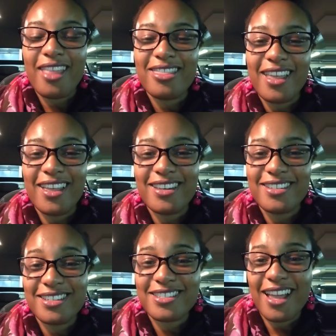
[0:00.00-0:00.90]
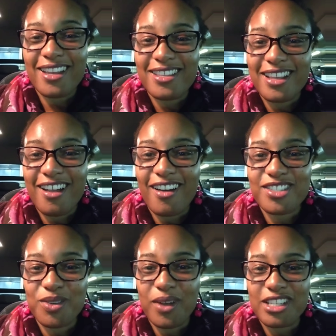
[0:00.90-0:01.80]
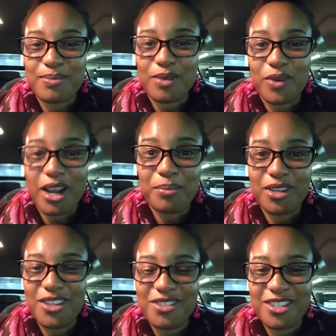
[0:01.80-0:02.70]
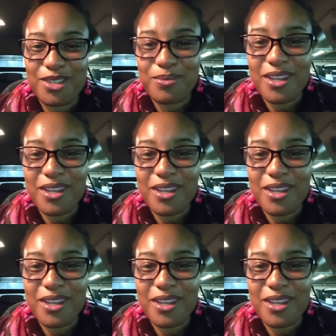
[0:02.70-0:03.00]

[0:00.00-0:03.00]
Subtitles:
and then decided that I also wanted to put one up on YouTube.